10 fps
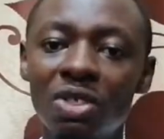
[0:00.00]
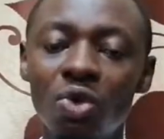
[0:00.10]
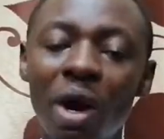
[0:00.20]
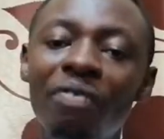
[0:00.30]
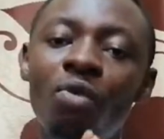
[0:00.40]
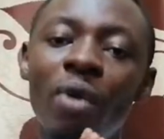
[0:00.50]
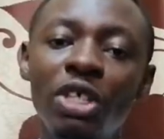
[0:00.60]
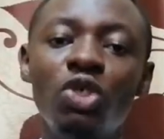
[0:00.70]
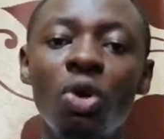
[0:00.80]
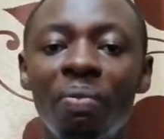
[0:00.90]
to have a
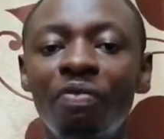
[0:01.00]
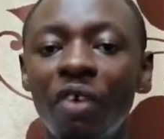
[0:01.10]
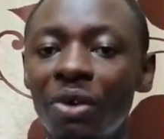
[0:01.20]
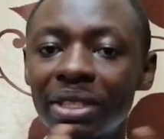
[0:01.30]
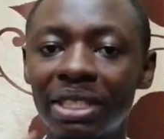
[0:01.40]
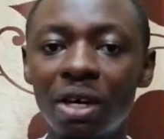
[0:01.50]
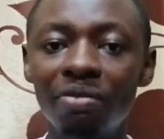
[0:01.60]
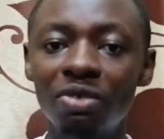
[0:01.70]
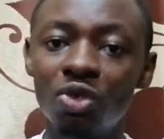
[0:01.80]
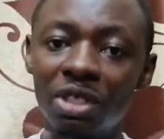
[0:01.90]
workshop for
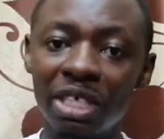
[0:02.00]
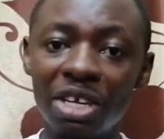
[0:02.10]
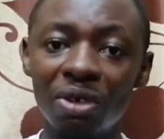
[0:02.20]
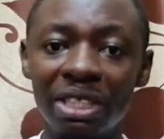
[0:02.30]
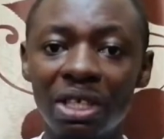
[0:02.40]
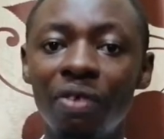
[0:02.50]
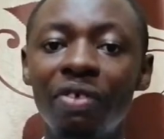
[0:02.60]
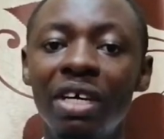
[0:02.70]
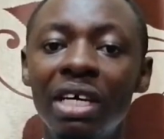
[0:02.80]
yourself, to train yourself.